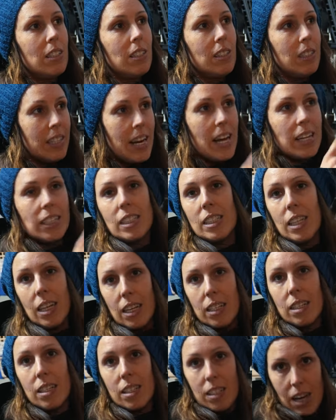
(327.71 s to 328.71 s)
the next
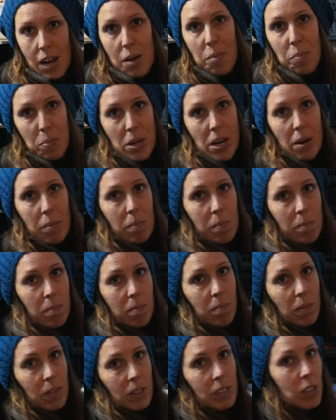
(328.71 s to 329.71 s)
day, nine p m
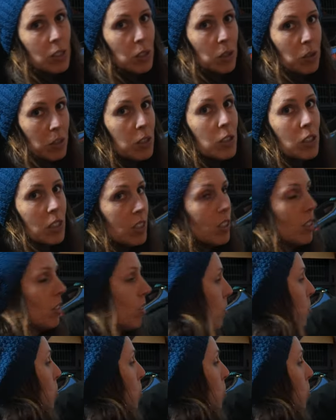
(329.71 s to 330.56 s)
So it's